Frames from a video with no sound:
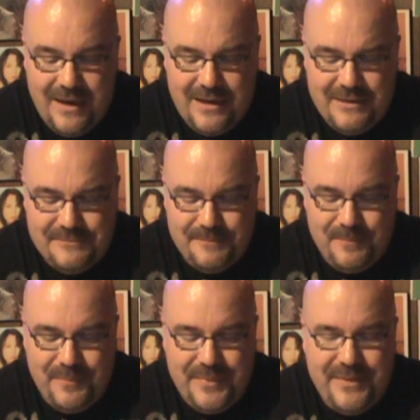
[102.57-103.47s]

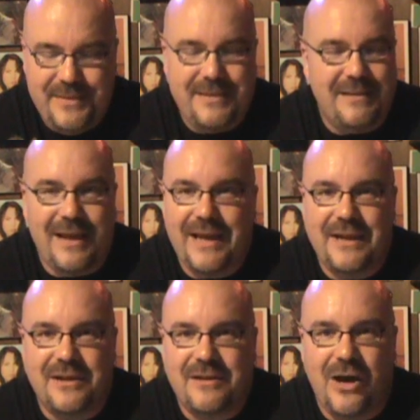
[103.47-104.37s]
I
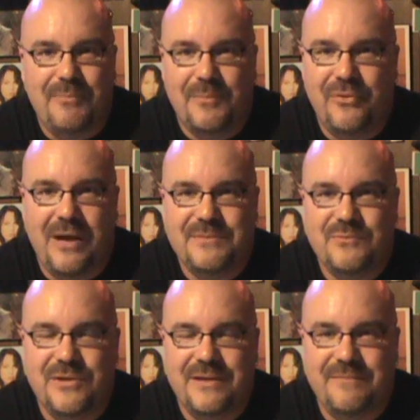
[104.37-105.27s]
had a couple
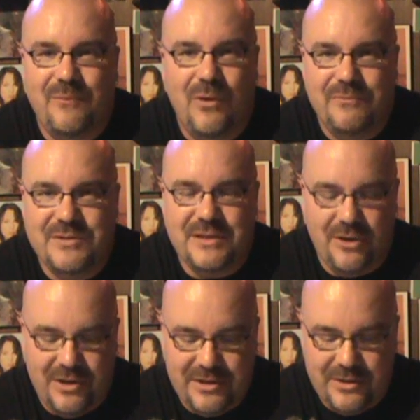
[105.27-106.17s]
problems with it. One was the
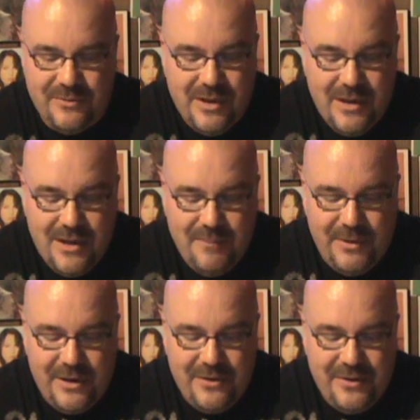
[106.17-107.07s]
audio,
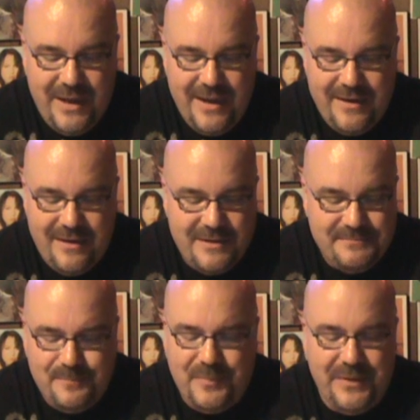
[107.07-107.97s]
but other than
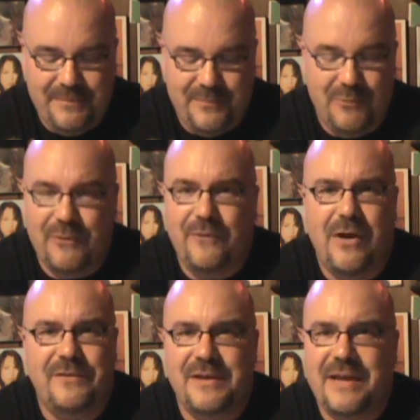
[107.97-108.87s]
that, the
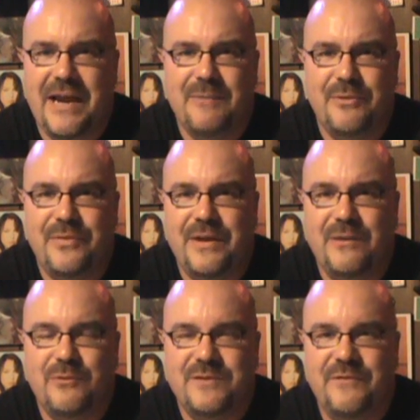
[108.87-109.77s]
revolving camera
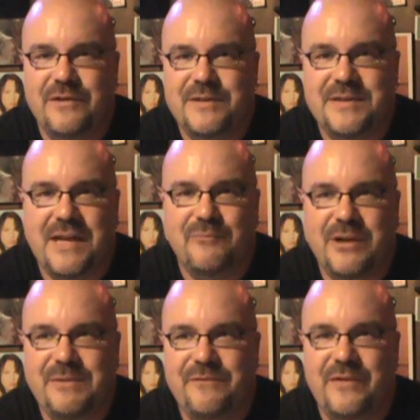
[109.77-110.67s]
thing was very Sam
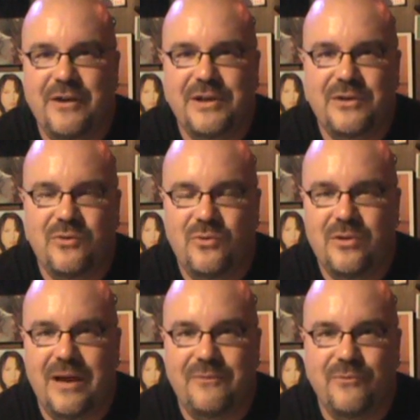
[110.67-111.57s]
Raimi, very
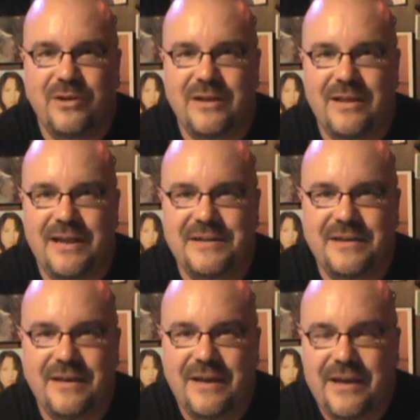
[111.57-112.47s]
cool. I really liked it.